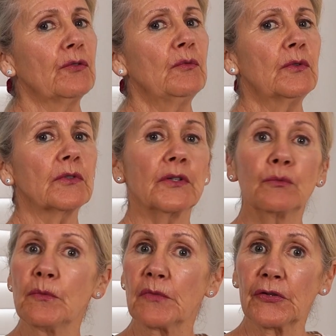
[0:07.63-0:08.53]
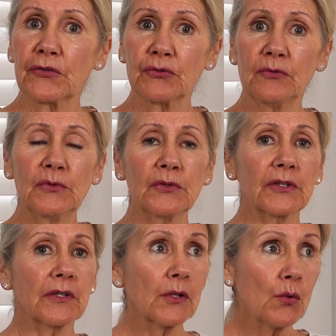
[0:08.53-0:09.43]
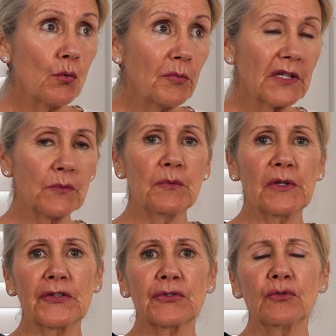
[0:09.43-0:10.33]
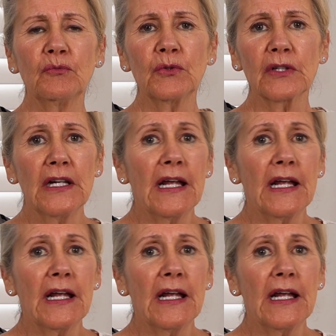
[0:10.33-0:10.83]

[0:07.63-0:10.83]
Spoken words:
do more. We must do more. Globally, we must do more.